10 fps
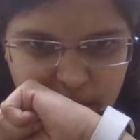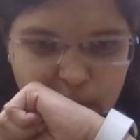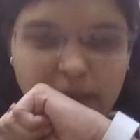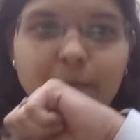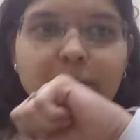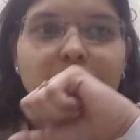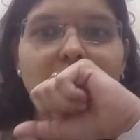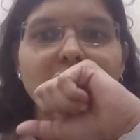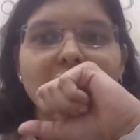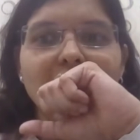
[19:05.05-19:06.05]
Okay.
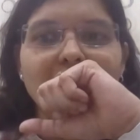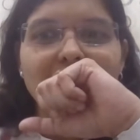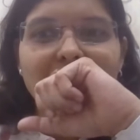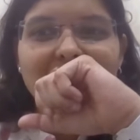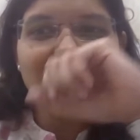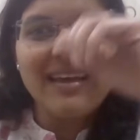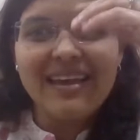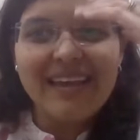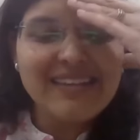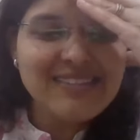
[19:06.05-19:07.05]

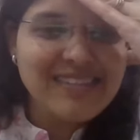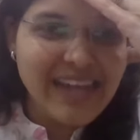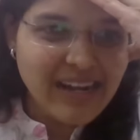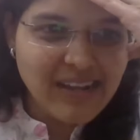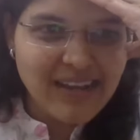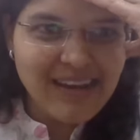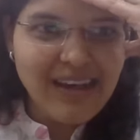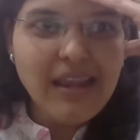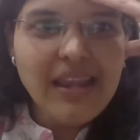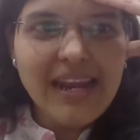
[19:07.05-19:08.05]
Is that
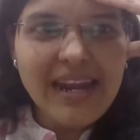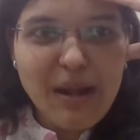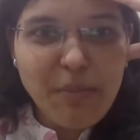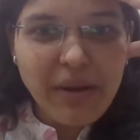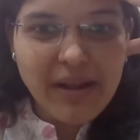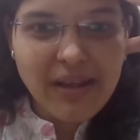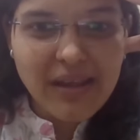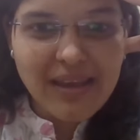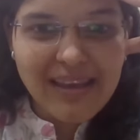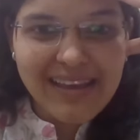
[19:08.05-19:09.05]
a little
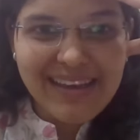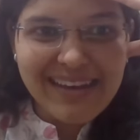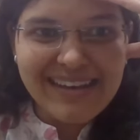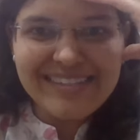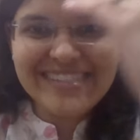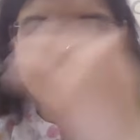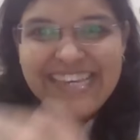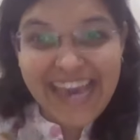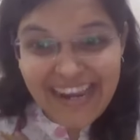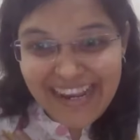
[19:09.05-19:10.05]
bit
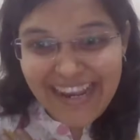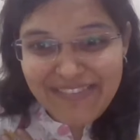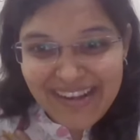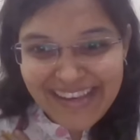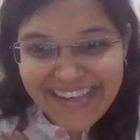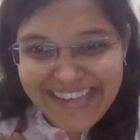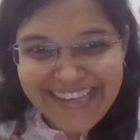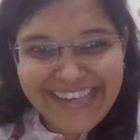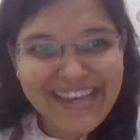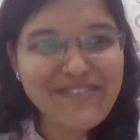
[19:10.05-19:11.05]
scary level?
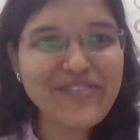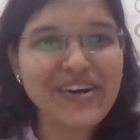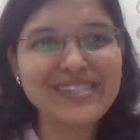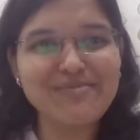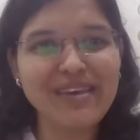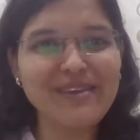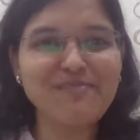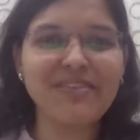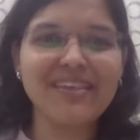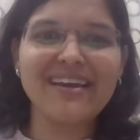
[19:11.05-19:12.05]
If you ask
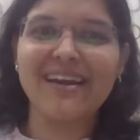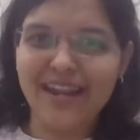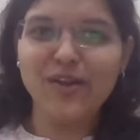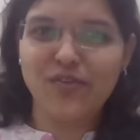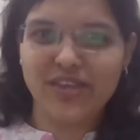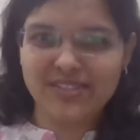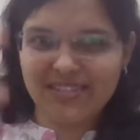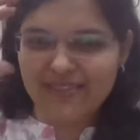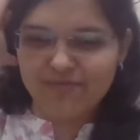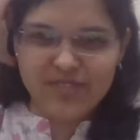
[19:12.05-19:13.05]
me, kind of
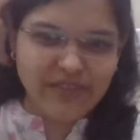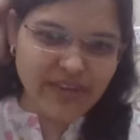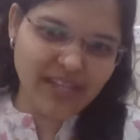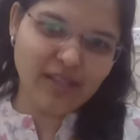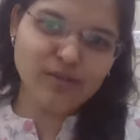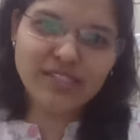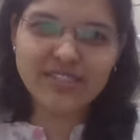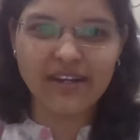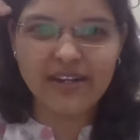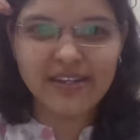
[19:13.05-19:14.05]
yes.
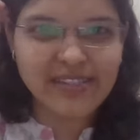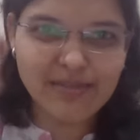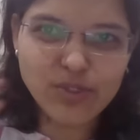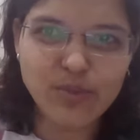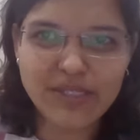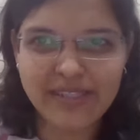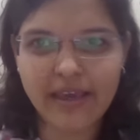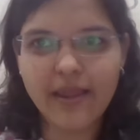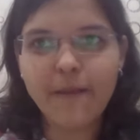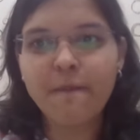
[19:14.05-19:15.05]
17,600 seems to be
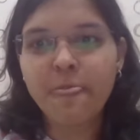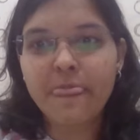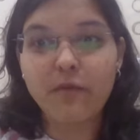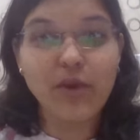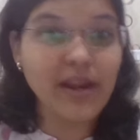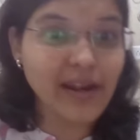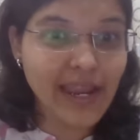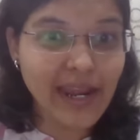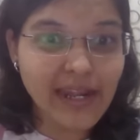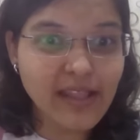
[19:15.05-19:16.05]
scary. We are at
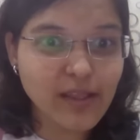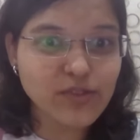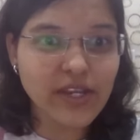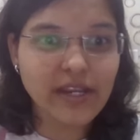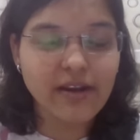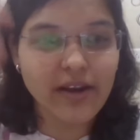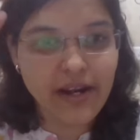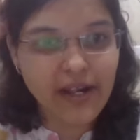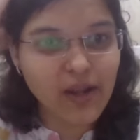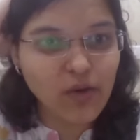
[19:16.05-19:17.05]
18,800
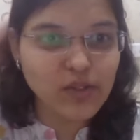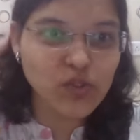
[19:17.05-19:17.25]
right now.